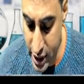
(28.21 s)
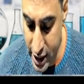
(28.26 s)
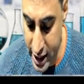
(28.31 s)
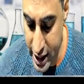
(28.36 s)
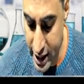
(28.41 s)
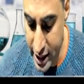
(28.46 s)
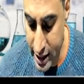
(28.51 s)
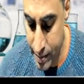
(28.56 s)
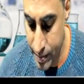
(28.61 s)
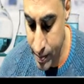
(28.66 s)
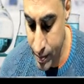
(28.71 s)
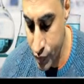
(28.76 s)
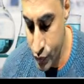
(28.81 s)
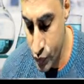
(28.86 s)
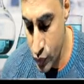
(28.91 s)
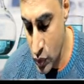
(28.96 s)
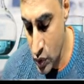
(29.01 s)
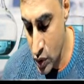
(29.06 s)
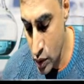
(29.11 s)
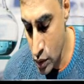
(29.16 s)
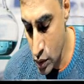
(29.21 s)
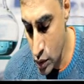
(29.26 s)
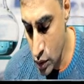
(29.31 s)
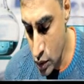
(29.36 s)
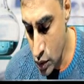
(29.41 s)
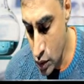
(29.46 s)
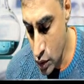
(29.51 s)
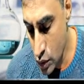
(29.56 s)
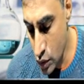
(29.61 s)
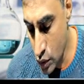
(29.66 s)
A,
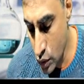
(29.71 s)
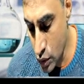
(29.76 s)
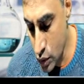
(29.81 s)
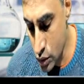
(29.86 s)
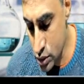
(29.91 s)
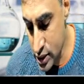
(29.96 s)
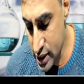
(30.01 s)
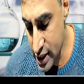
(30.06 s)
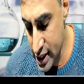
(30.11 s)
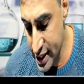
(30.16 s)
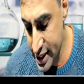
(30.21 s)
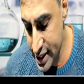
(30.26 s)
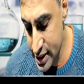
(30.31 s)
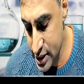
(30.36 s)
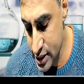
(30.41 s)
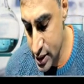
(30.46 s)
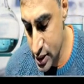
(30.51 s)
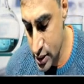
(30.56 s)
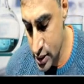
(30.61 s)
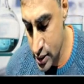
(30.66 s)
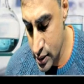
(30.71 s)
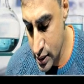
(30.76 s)
oxides